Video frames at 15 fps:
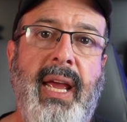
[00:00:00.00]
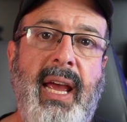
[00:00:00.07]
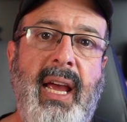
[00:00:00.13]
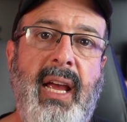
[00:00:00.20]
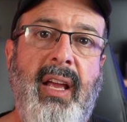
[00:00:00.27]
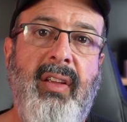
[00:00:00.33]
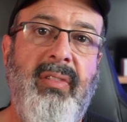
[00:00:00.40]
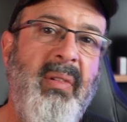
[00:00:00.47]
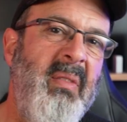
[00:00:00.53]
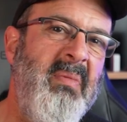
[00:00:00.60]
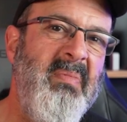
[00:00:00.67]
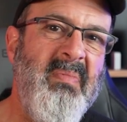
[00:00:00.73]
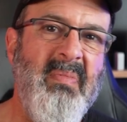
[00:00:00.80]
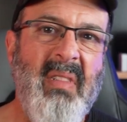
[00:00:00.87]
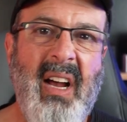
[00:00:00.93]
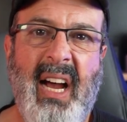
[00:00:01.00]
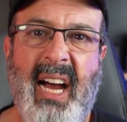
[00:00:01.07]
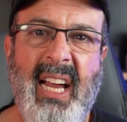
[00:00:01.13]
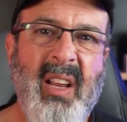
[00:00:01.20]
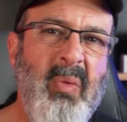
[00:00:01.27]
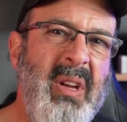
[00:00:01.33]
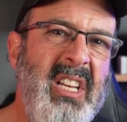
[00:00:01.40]
as
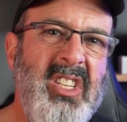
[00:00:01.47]
how do we